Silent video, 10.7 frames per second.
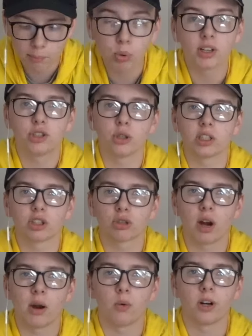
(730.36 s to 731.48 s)
Plus, you get to
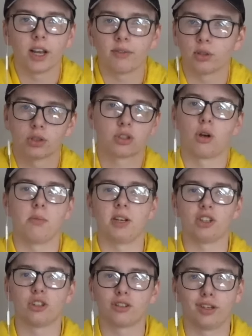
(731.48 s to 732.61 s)
scry 1 after. So, I mean,
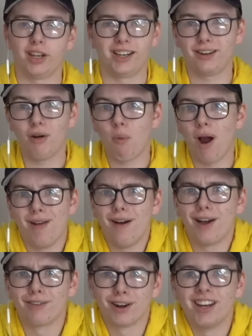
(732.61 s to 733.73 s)
just like, why
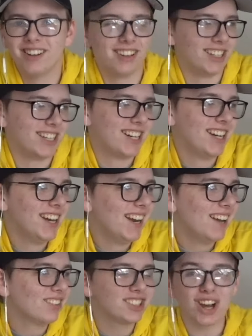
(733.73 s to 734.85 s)
not, right? Like,
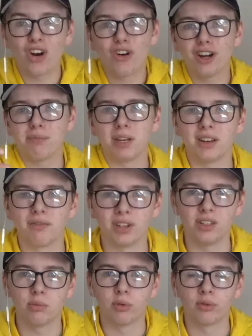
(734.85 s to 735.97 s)
let's already be
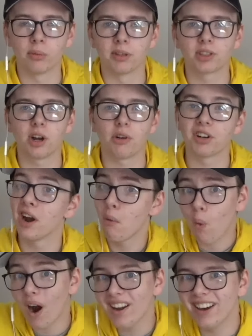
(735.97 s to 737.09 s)
invincible from this color.
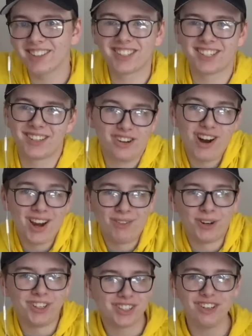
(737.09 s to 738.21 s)
Why not just scry
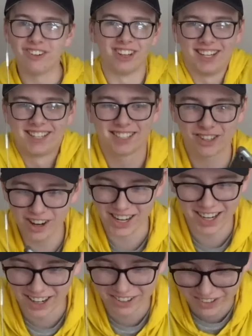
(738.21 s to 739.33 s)
1 too? Like, it's
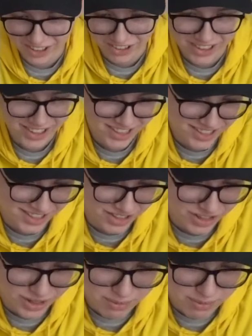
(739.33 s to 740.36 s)
great. I don't know. It's just an